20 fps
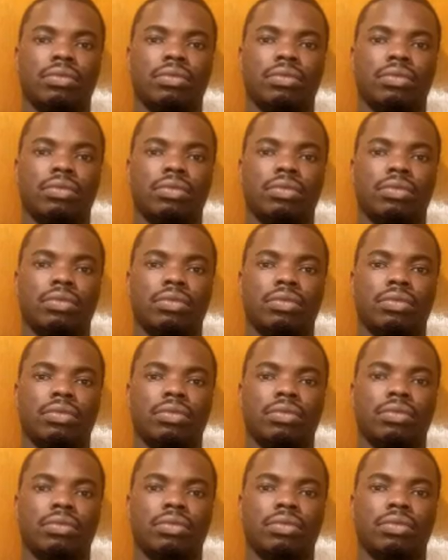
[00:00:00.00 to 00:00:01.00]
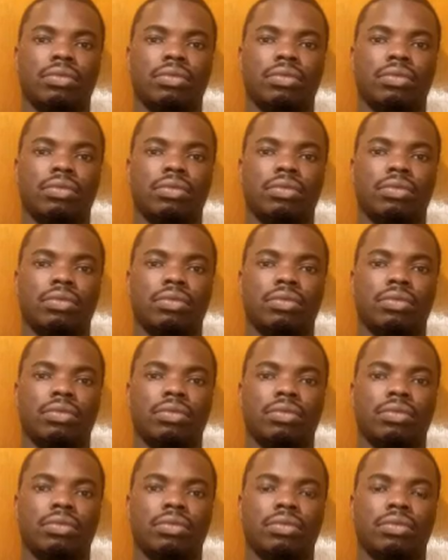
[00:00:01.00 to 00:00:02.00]

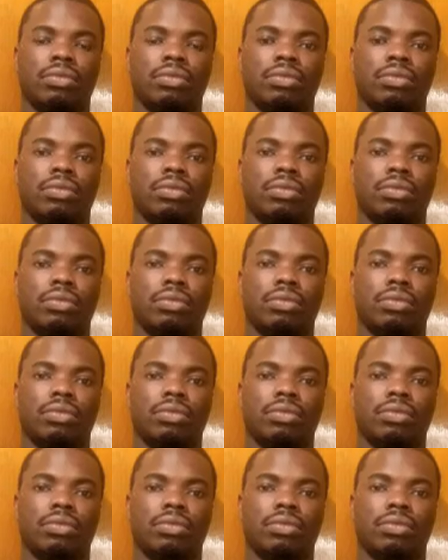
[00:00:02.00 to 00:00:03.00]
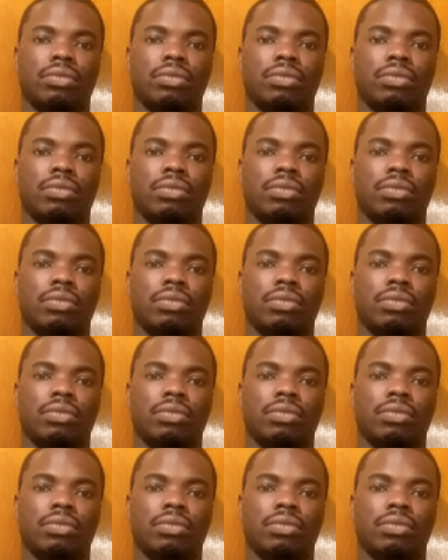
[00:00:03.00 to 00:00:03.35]
No words are spoken by the person on screen.